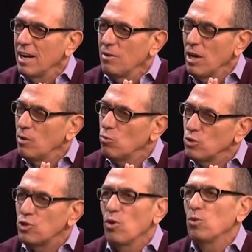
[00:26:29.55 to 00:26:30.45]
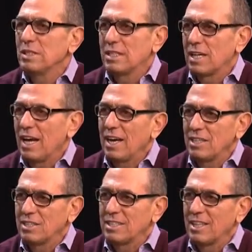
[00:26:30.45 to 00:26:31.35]
it, it was always the
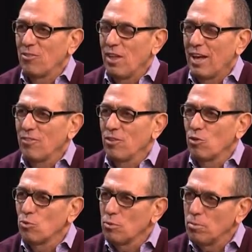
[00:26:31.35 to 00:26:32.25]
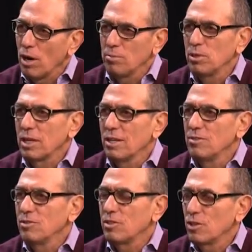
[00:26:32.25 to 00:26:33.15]
case that the
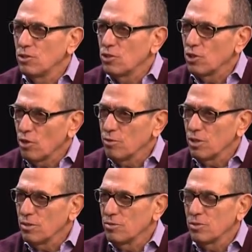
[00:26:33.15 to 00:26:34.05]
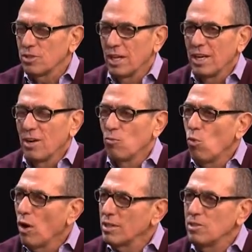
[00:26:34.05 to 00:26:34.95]
Republican conservatives
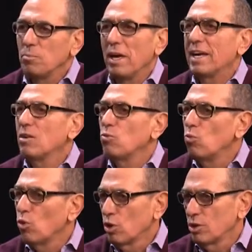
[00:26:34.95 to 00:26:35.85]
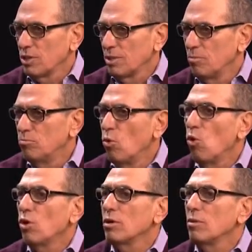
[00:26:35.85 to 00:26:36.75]
wanted to make it worse.
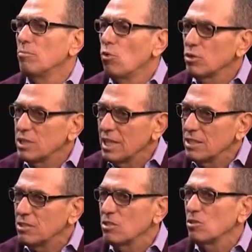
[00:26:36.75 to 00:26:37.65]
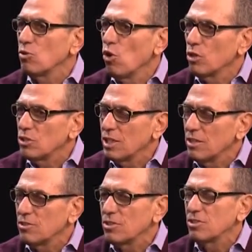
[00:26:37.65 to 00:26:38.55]
More, yeah. more sentences, longer
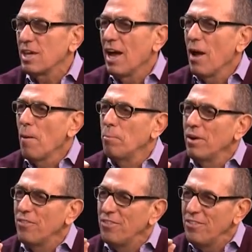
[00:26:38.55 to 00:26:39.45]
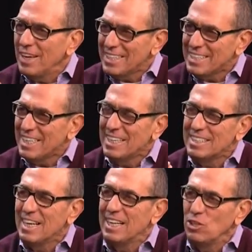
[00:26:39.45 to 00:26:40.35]
sentences. More punishment. But right. this
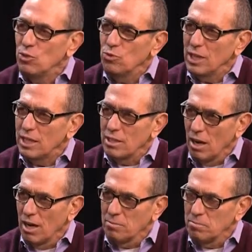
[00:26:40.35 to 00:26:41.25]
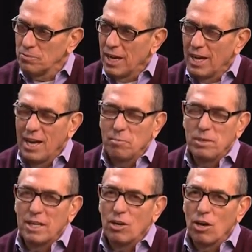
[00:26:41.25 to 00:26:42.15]
is a unique time
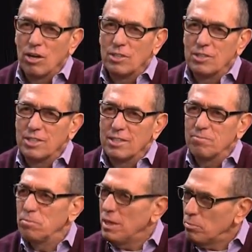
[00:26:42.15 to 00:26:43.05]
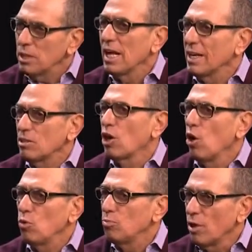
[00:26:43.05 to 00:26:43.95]
because people like the
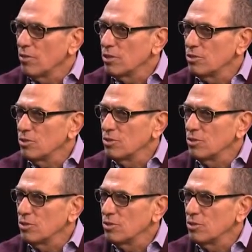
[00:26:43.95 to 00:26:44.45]
Koch brothers